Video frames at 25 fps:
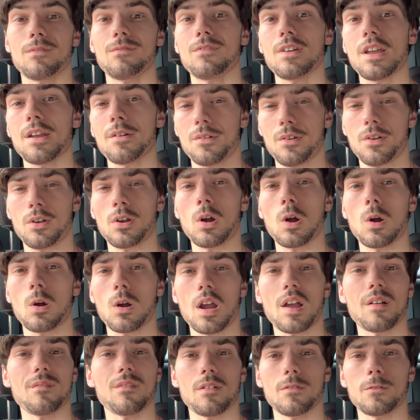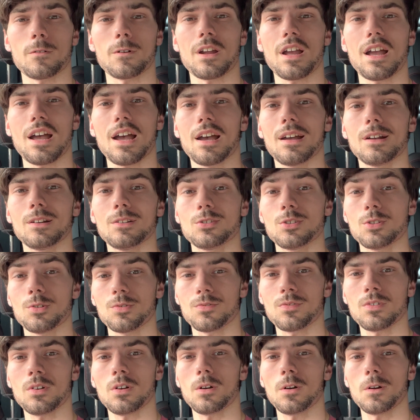favorite car I've ever had so
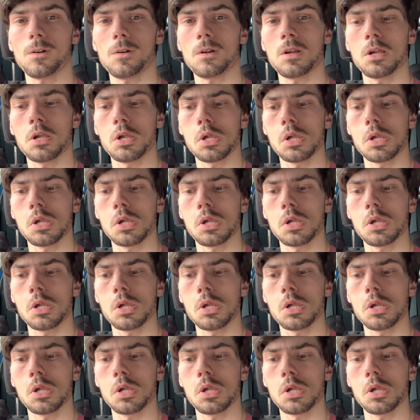far.